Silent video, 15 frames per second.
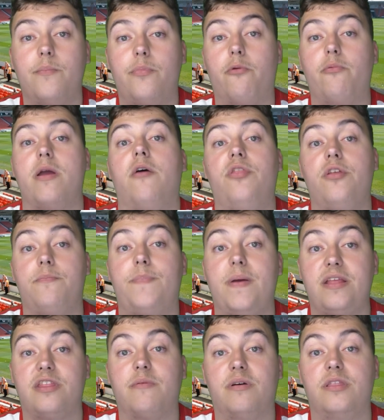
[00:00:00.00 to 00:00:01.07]
but we only
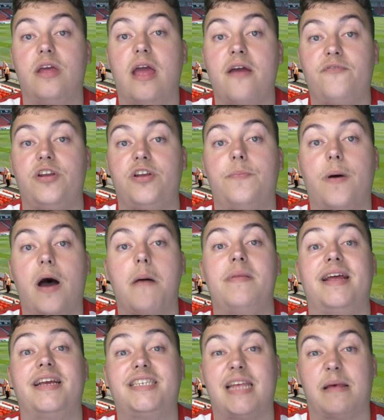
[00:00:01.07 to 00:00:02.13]
beat them on the, every
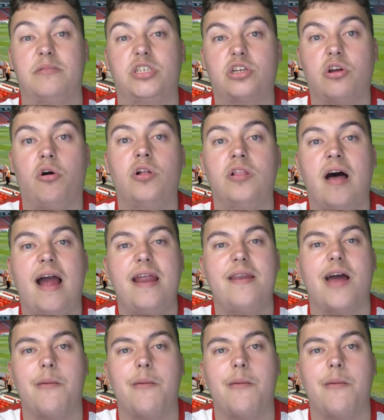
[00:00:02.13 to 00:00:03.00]
department except the scoreline.